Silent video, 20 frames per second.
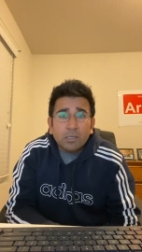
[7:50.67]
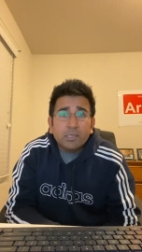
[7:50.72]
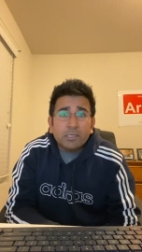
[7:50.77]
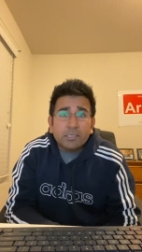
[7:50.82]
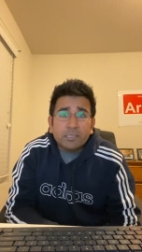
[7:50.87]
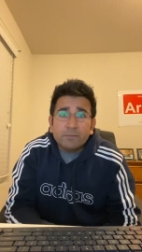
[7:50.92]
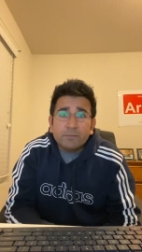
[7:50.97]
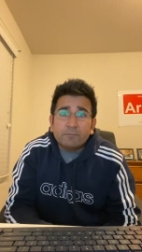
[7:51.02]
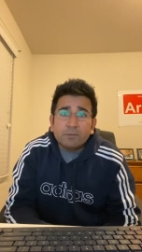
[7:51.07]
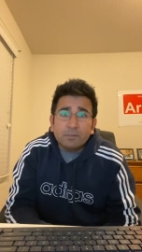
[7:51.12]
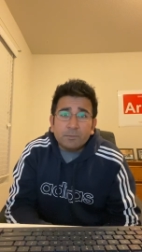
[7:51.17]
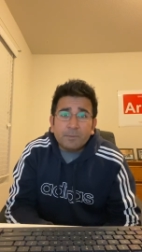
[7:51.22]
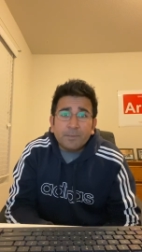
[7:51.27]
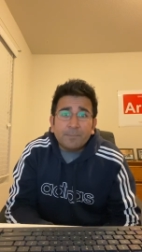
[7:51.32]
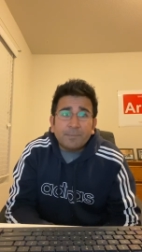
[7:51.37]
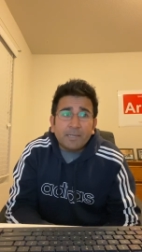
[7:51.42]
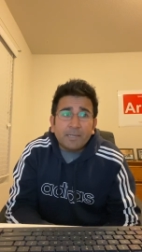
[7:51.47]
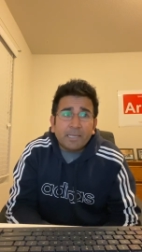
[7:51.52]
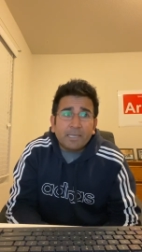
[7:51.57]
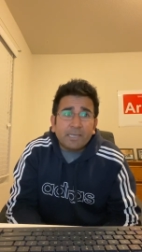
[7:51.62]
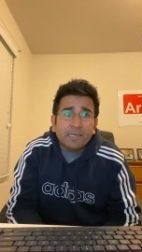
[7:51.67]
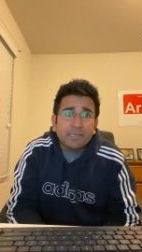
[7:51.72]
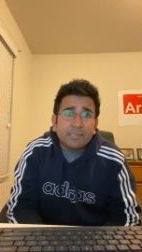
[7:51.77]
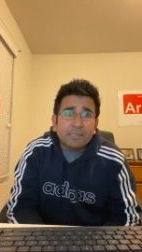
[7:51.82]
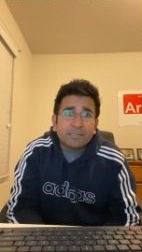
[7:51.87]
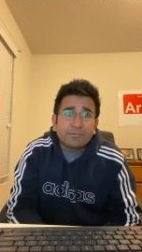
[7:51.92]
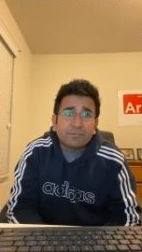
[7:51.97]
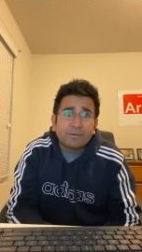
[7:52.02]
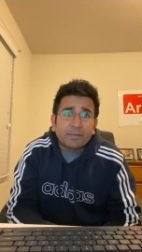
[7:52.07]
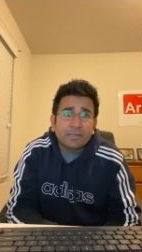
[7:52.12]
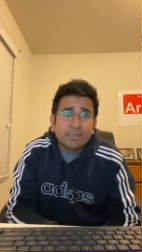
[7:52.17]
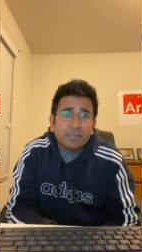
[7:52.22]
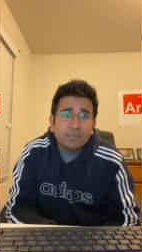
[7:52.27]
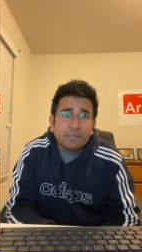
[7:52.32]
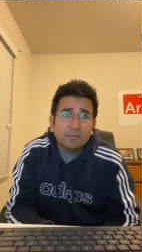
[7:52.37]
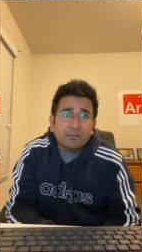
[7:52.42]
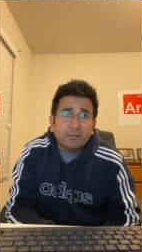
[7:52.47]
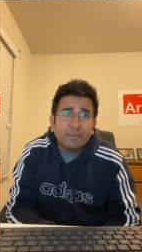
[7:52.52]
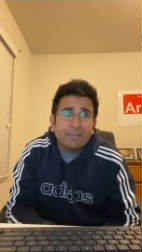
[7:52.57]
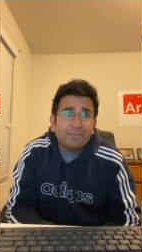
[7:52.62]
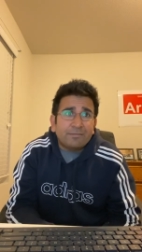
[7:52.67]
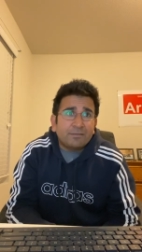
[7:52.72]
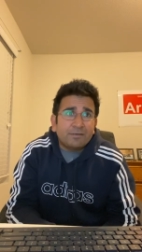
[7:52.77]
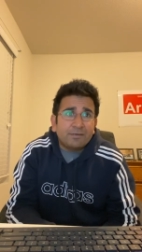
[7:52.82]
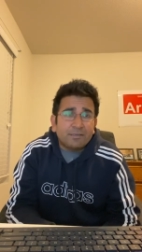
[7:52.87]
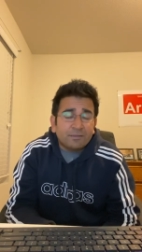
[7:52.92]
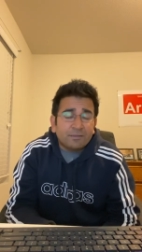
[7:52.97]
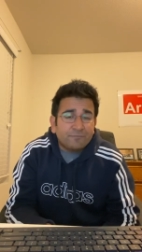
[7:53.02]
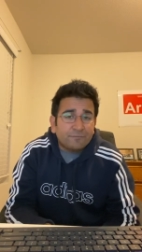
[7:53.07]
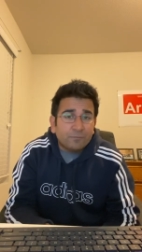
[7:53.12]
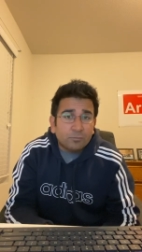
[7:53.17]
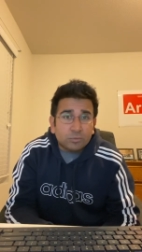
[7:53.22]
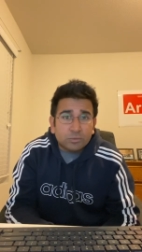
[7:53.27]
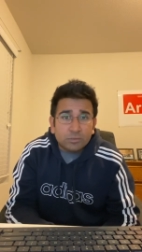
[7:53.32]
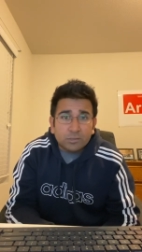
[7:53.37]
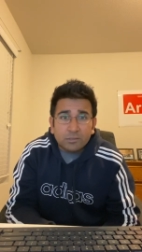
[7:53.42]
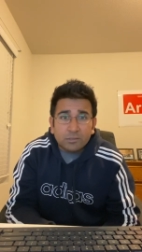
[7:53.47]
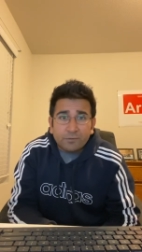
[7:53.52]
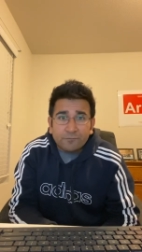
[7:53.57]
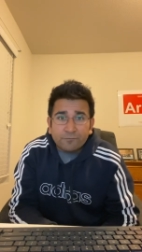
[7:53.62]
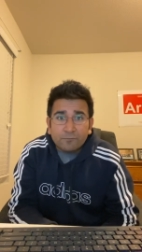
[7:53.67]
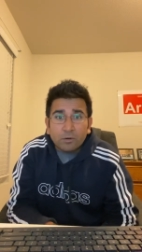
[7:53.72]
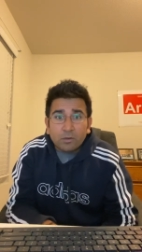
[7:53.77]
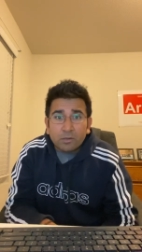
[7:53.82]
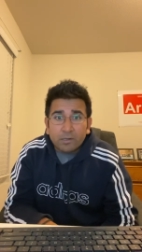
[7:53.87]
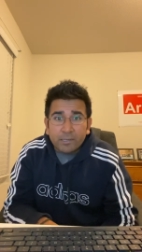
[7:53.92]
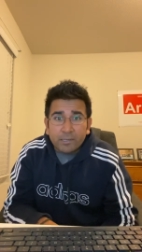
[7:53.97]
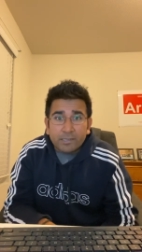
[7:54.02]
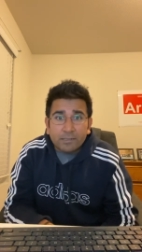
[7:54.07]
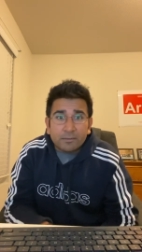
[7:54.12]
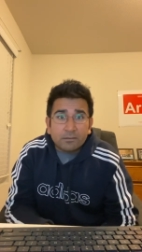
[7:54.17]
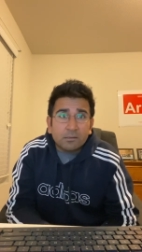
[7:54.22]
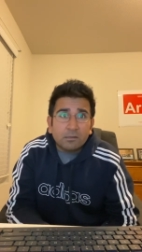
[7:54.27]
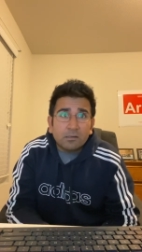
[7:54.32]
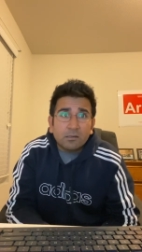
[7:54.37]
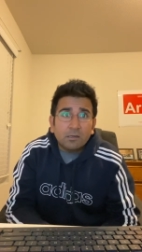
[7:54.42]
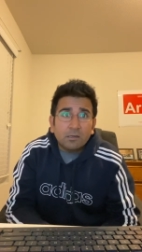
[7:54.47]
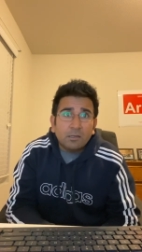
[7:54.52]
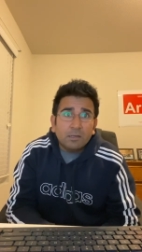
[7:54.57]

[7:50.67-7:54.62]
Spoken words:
He will be playing Indian cricket in the near future, if not later.